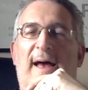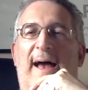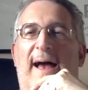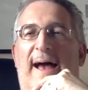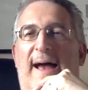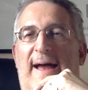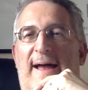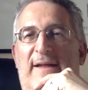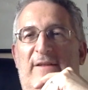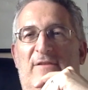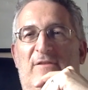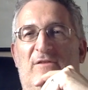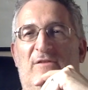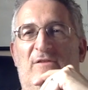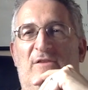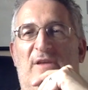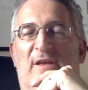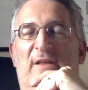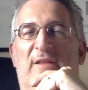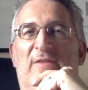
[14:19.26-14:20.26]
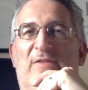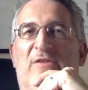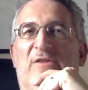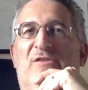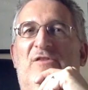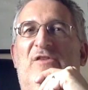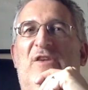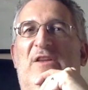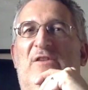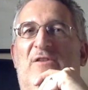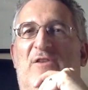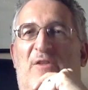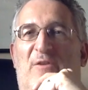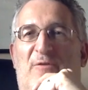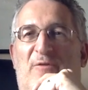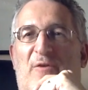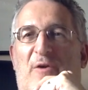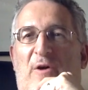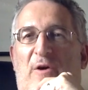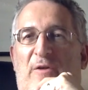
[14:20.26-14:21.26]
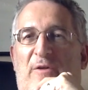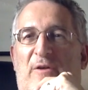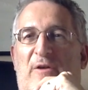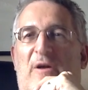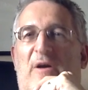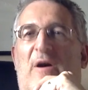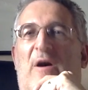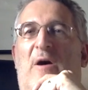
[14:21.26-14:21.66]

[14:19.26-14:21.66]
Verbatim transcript: And the sins of the father